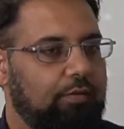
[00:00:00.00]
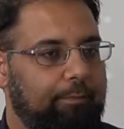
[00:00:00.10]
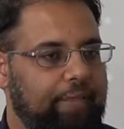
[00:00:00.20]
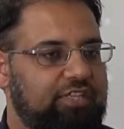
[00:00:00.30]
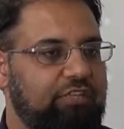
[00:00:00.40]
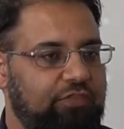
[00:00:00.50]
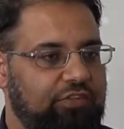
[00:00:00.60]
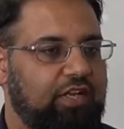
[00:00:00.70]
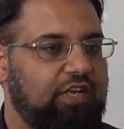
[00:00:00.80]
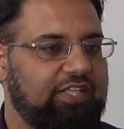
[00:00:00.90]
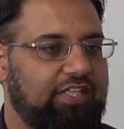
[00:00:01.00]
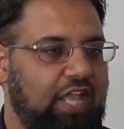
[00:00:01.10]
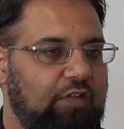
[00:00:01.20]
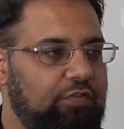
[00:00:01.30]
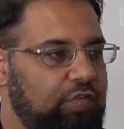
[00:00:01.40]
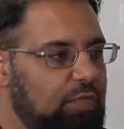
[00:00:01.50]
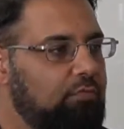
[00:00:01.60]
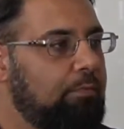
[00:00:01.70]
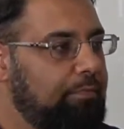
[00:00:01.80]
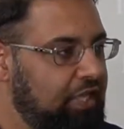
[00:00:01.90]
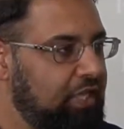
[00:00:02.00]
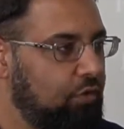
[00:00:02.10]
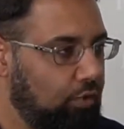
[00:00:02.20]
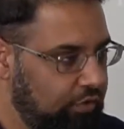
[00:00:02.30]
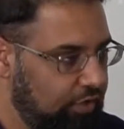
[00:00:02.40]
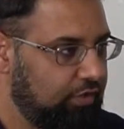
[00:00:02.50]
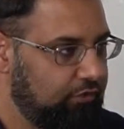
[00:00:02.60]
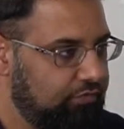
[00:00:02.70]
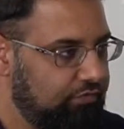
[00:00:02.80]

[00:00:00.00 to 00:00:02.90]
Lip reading: Basically, fitrah is that every human being on earth